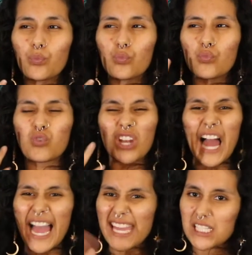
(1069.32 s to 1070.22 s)

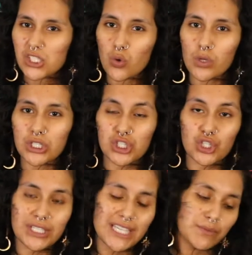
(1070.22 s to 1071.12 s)
reliance on a
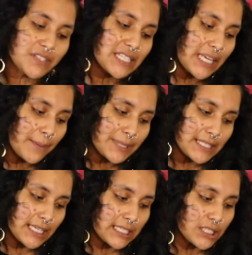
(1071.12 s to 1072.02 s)
certain type of
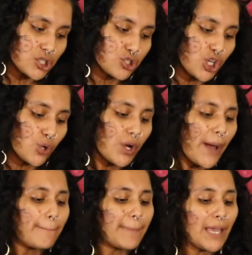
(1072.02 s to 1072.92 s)
substance, you know,
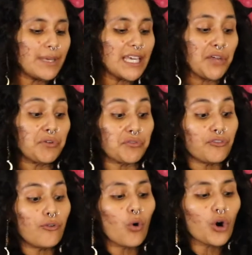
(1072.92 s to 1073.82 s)
maybe even
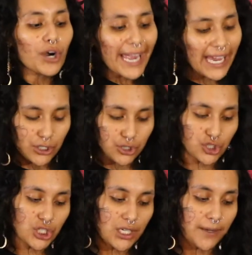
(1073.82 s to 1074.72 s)
for
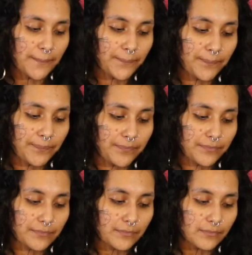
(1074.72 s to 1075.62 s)
energy,
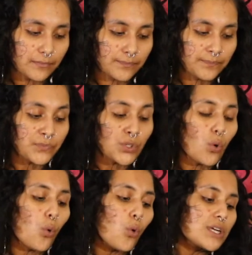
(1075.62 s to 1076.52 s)

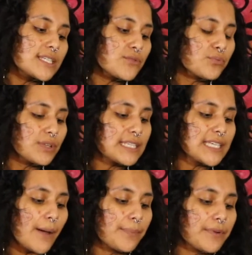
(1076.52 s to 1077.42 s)
or to really
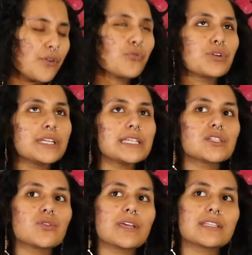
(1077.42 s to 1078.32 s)

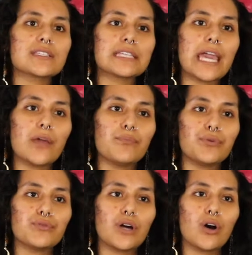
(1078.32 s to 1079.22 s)
to escape,
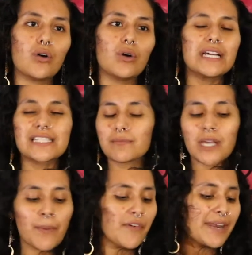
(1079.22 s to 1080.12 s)
you know, some
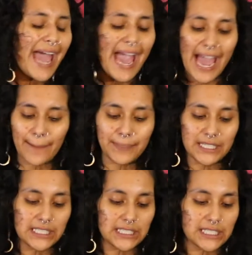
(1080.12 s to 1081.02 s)
type of
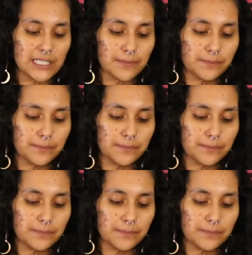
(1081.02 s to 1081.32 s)
unhappiness.